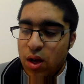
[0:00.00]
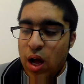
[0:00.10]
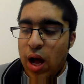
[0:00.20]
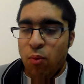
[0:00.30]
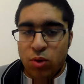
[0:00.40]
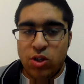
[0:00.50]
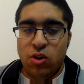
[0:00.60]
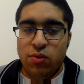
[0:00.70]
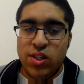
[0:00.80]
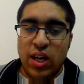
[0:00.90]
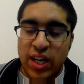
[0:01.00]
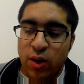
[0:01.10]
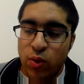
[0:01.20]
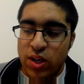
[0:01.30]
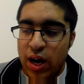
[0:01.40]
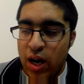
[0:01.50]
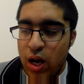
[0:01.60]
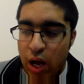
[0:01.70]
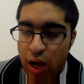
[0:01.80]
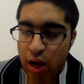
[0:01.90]
which is obviously a liquid
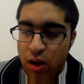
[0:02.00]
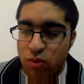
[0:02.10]
at